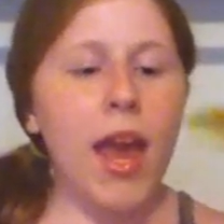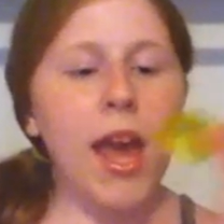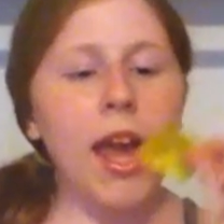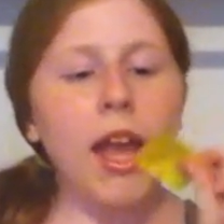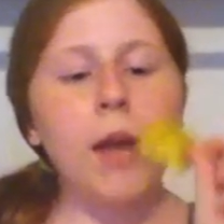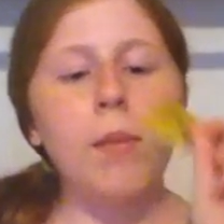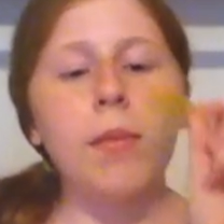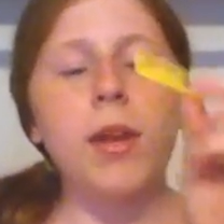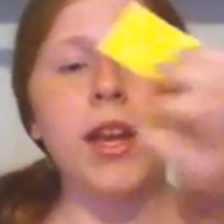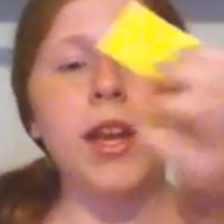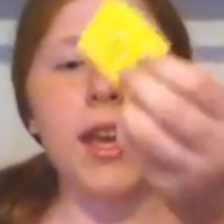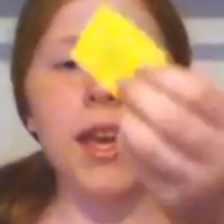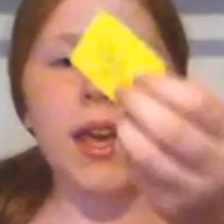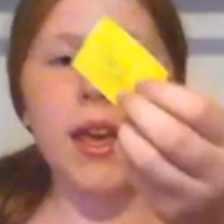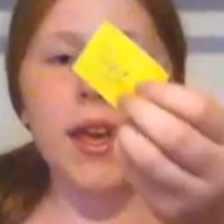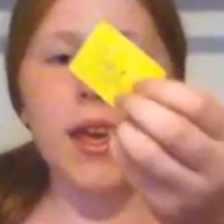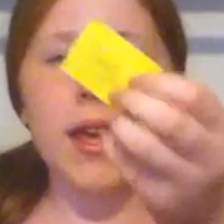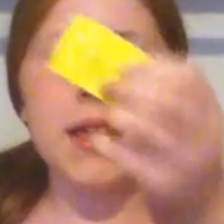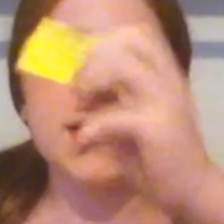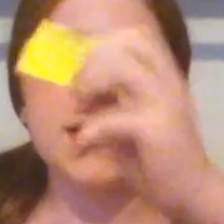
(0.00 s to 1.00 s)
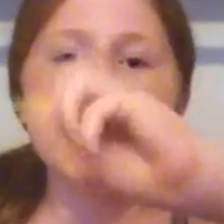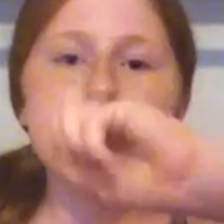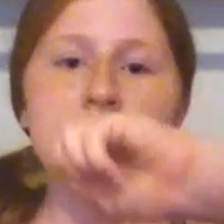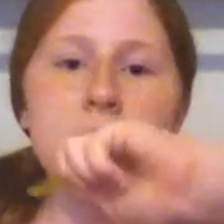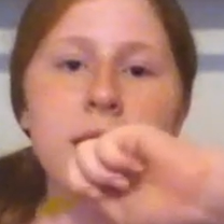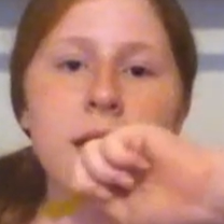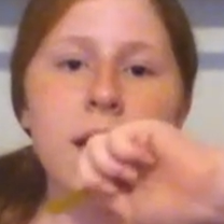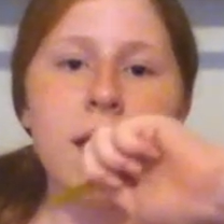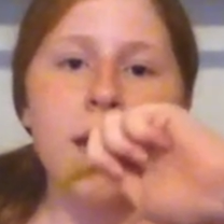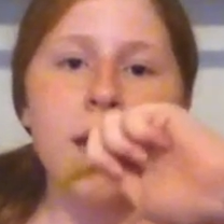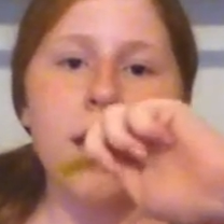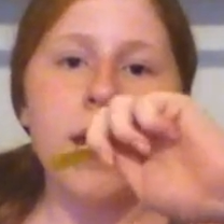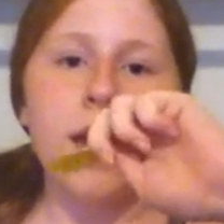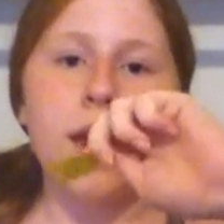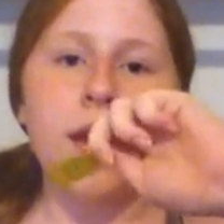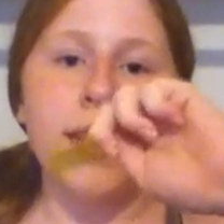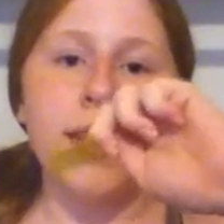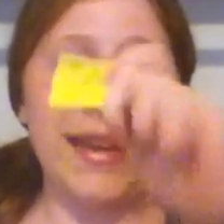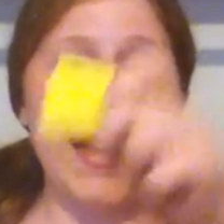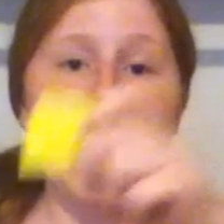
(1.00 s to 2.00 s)
And I'm going to kiss
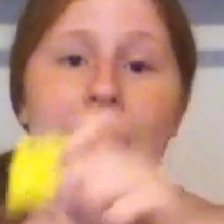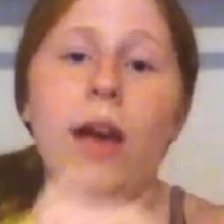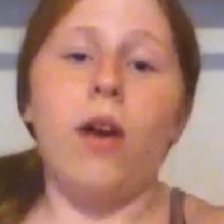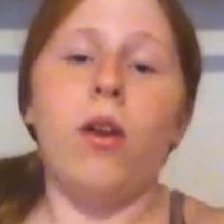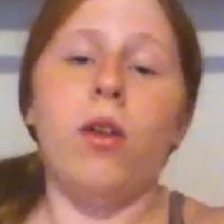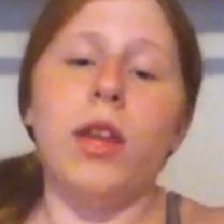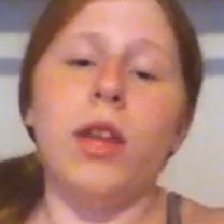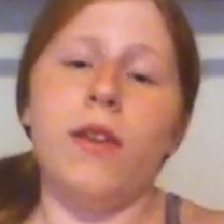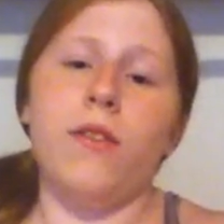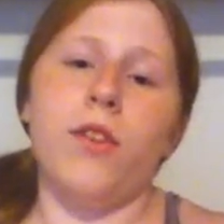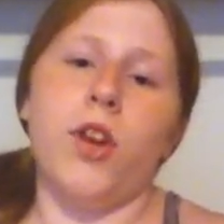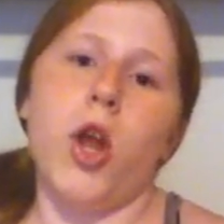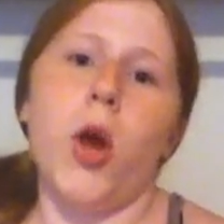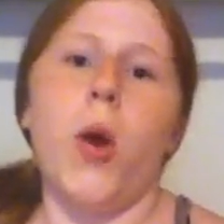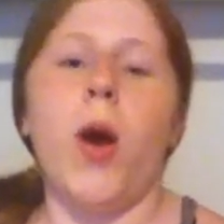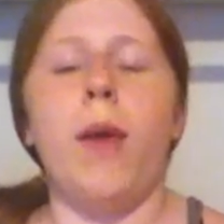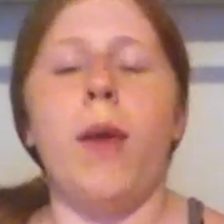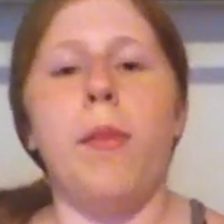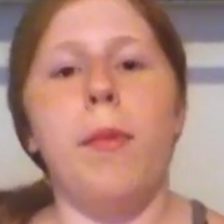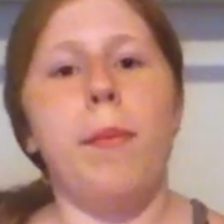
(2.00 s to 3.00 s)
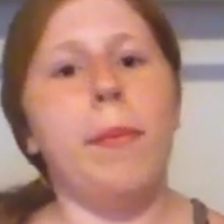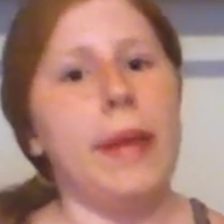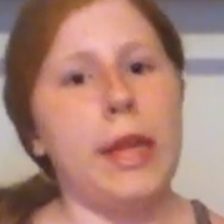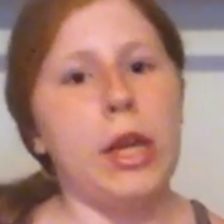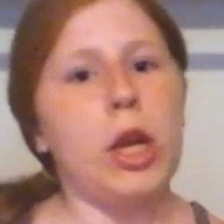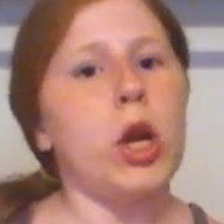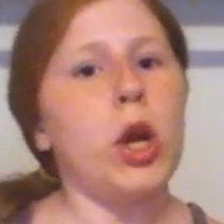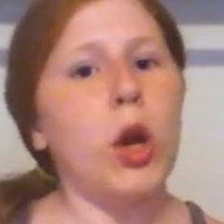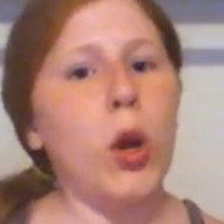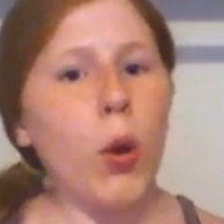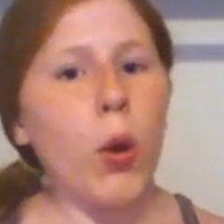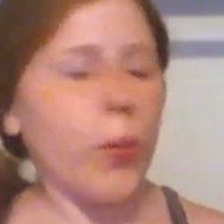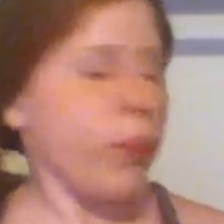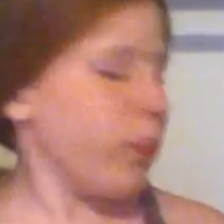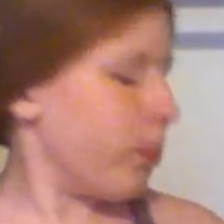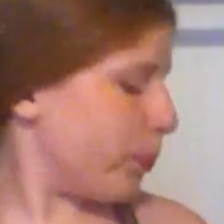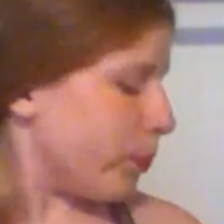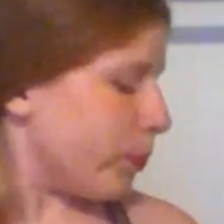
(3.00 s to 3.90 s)
Gale, even though I'm a PETA girl.